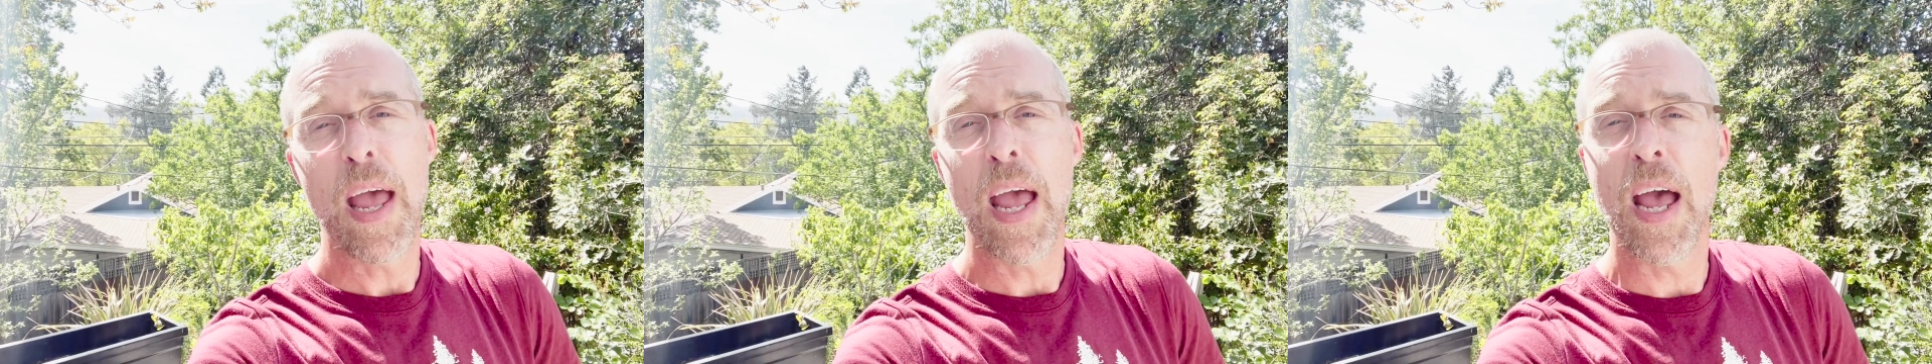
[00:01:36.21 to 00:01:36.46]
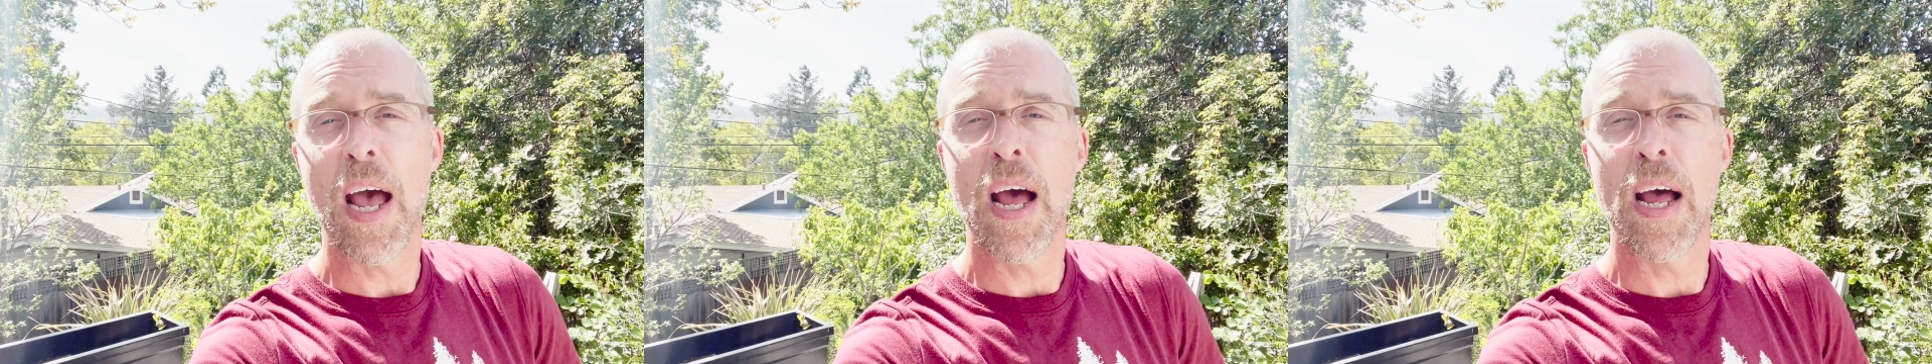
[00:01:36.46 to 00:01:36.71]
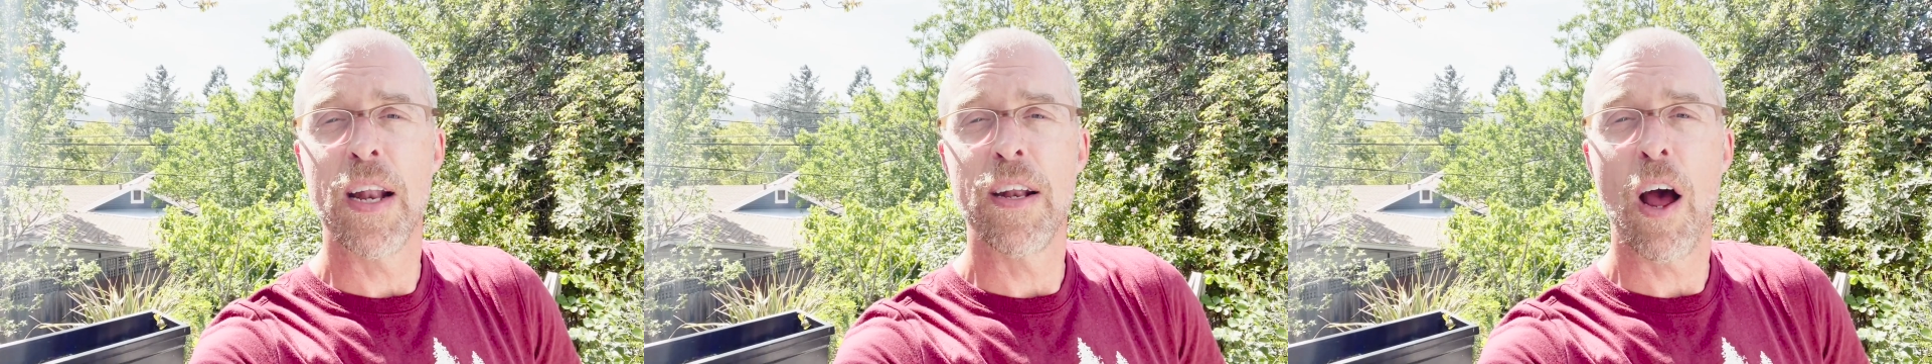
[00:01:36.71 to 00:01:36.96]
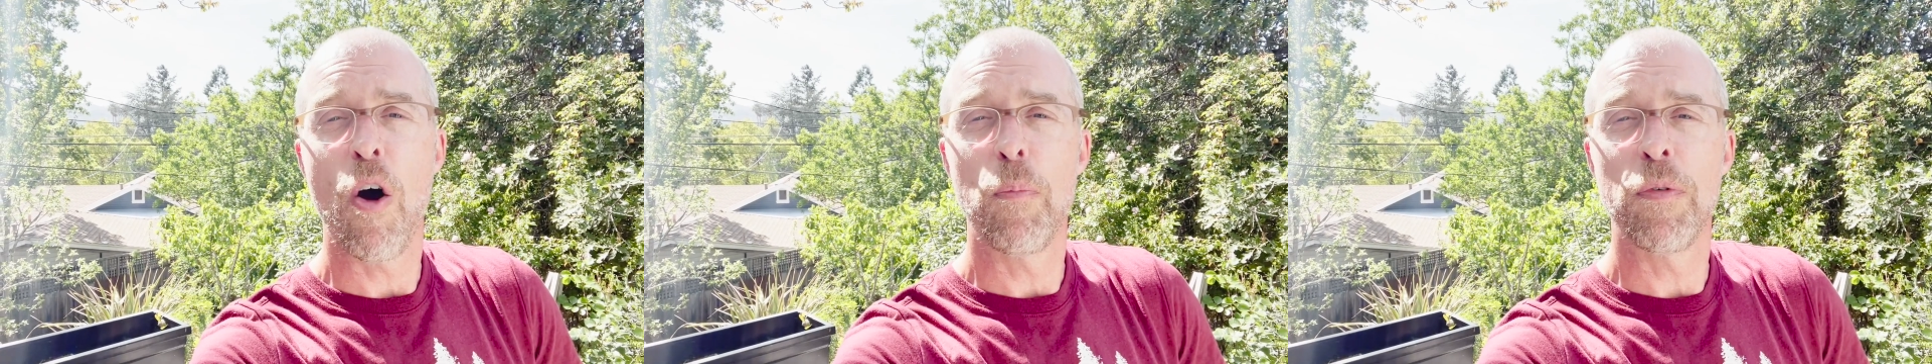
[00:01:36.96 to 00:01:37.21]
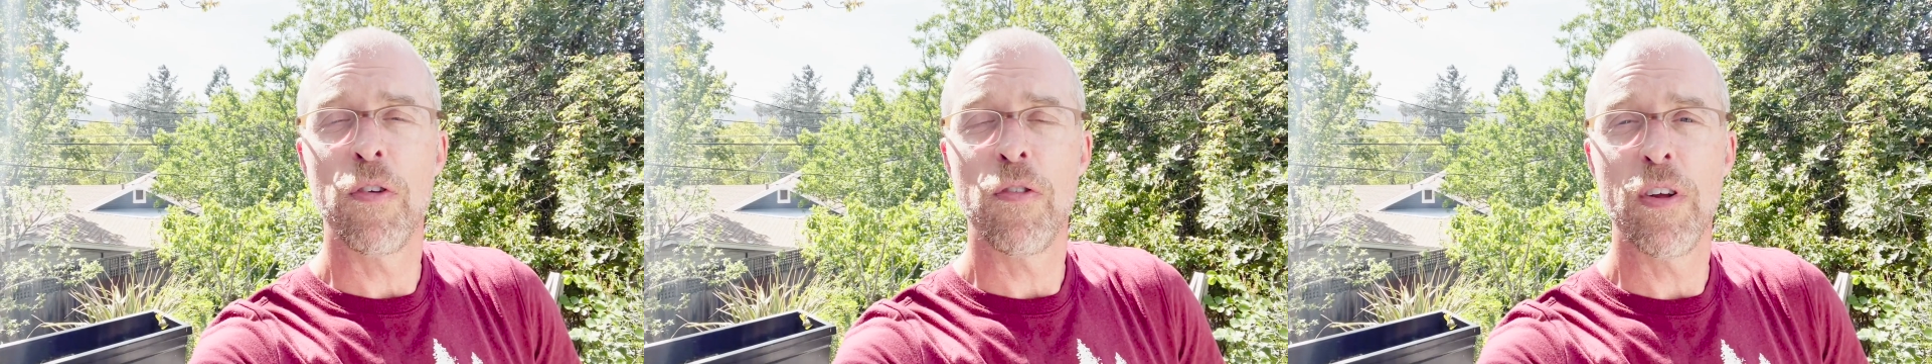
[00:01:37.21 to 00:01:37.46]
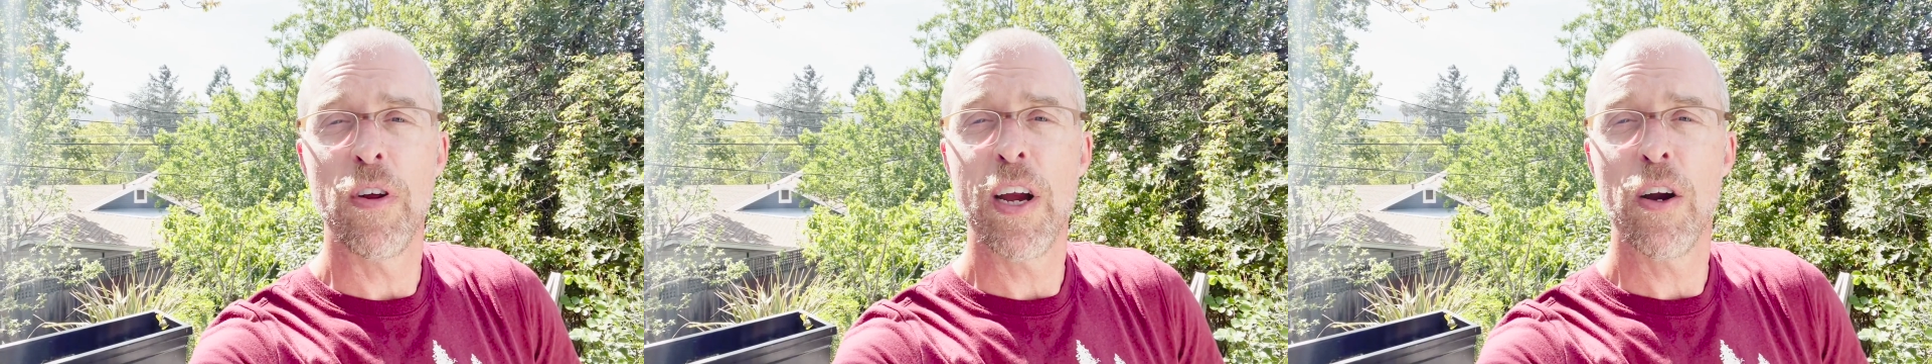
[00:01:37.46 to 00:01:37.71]
and I hope to
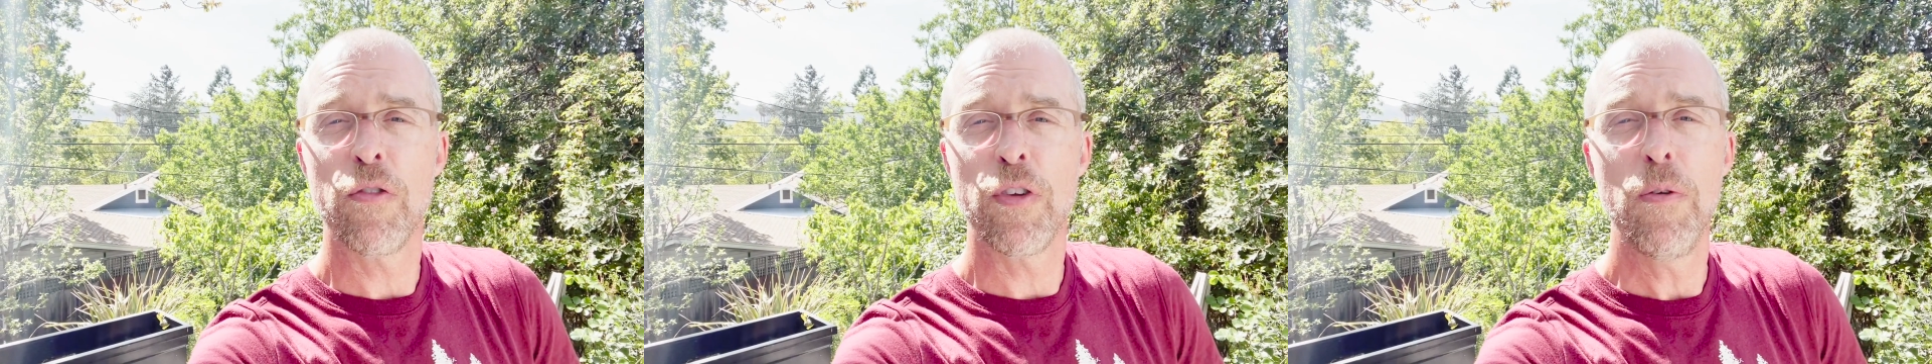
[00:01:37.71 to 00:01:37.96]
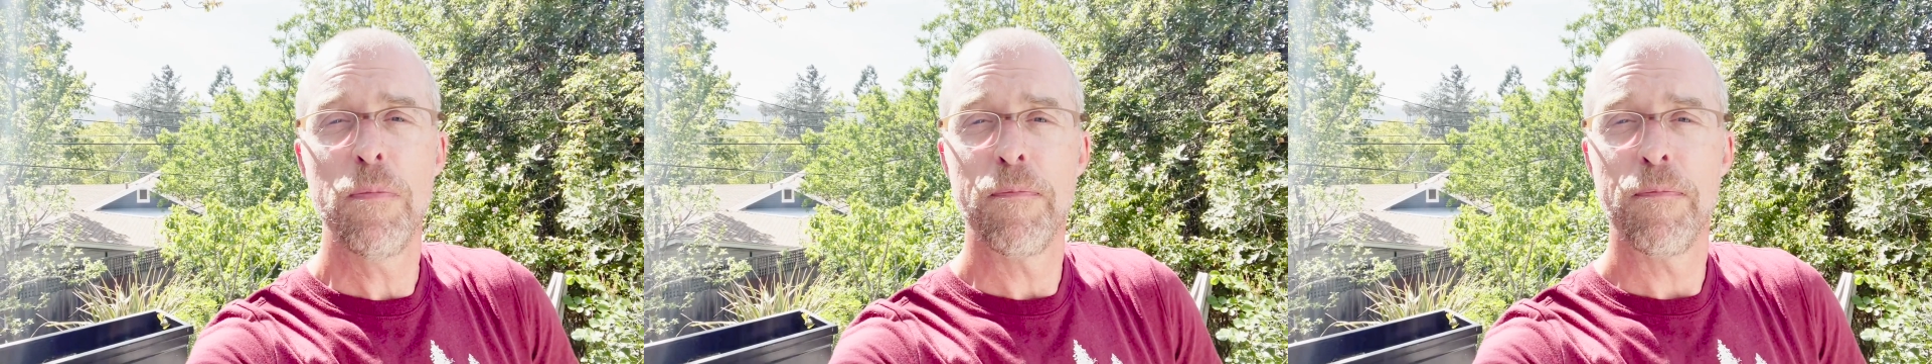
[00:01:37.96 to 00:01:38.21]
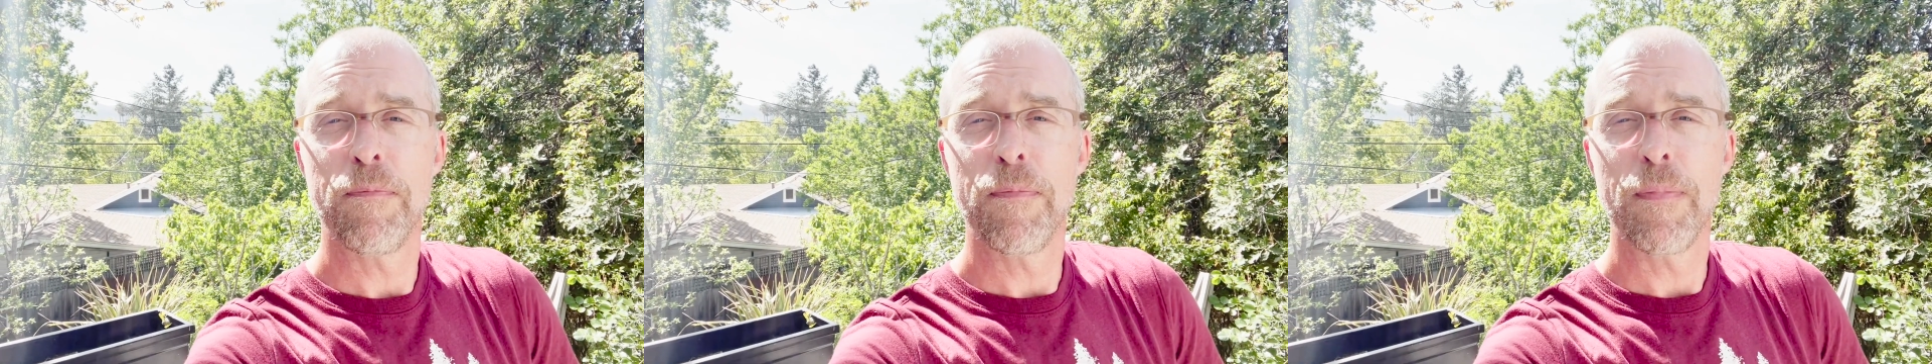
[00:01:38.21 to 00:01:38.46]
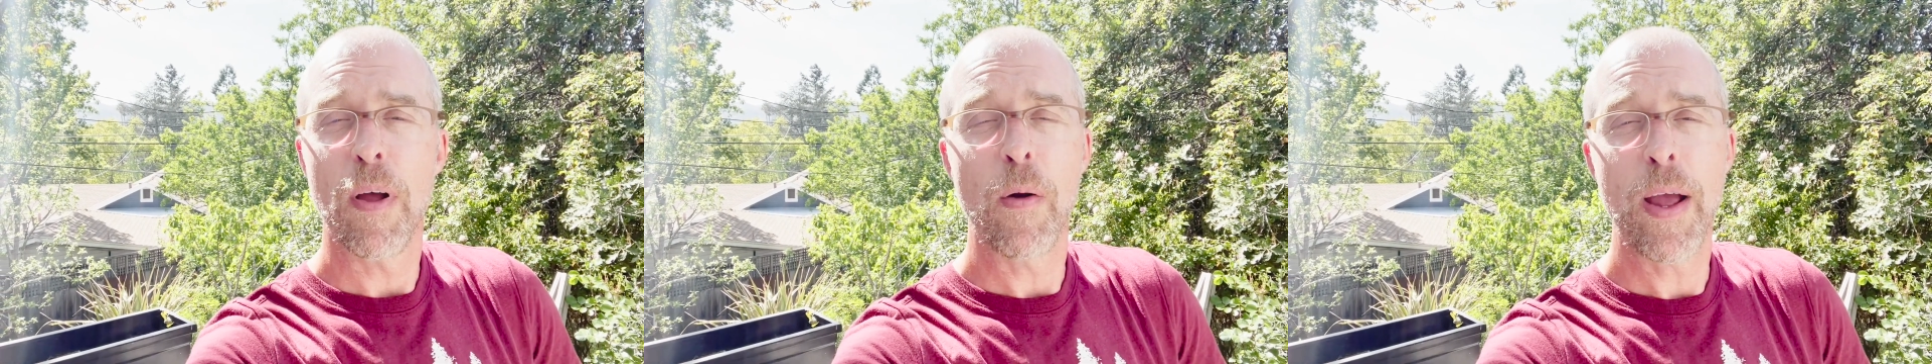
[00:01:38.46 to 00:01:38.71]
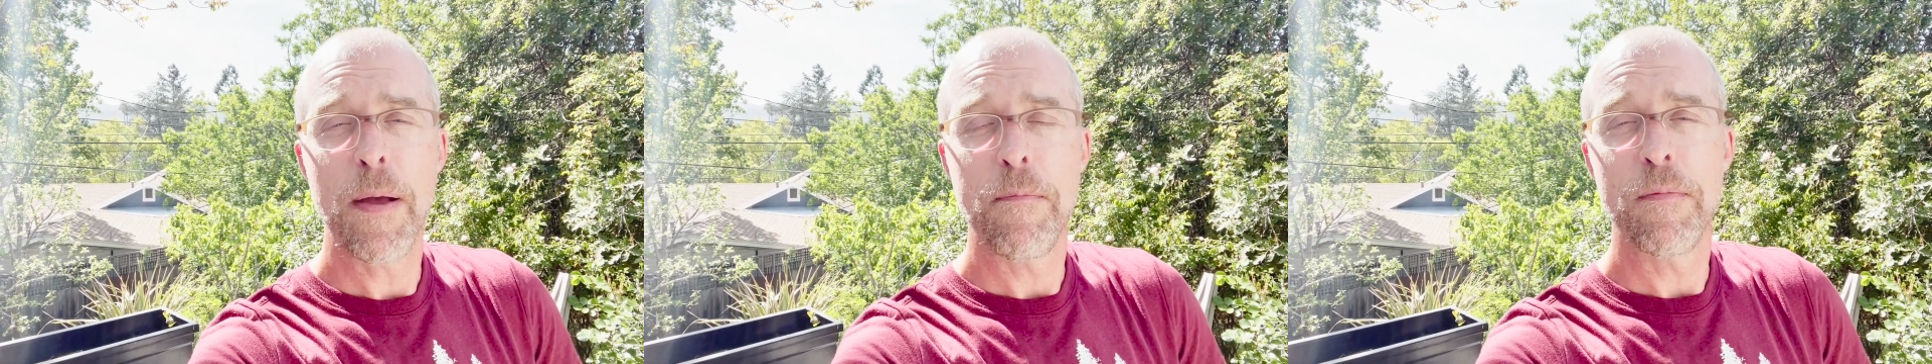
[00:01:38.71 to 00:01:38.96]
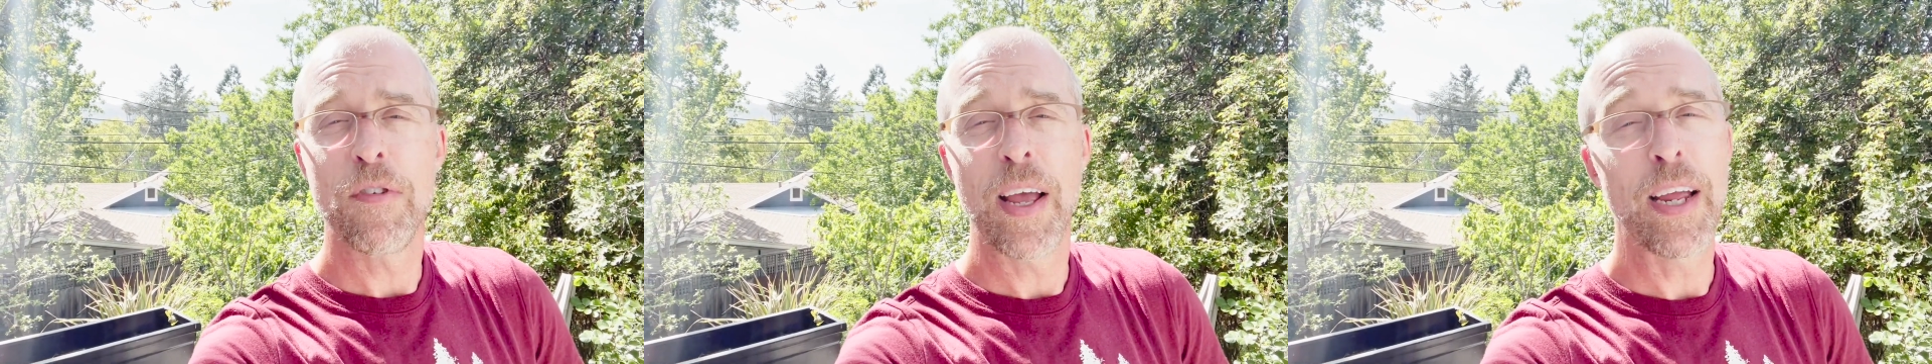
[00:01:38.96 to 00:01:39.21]
see you here soon. Okay,
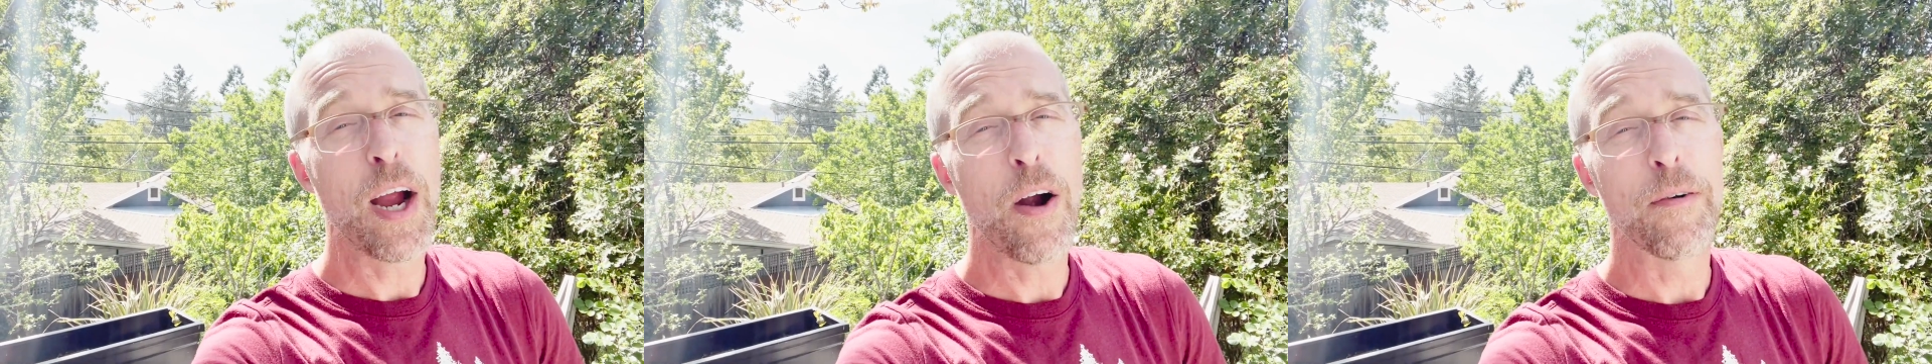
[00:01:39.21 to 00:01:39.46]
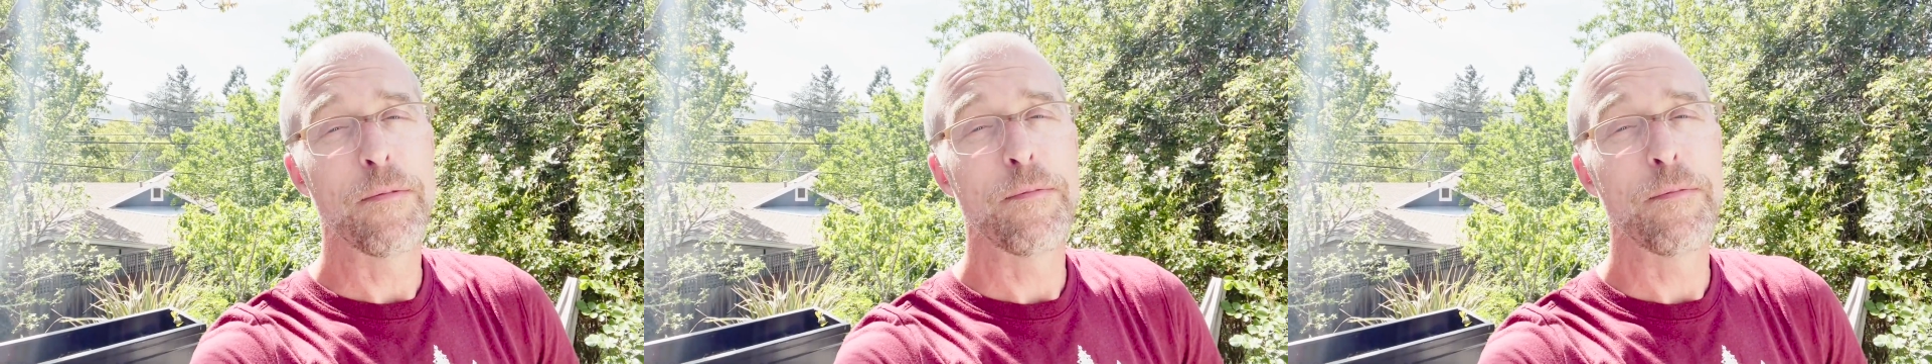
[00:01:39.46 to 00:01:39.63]
take care.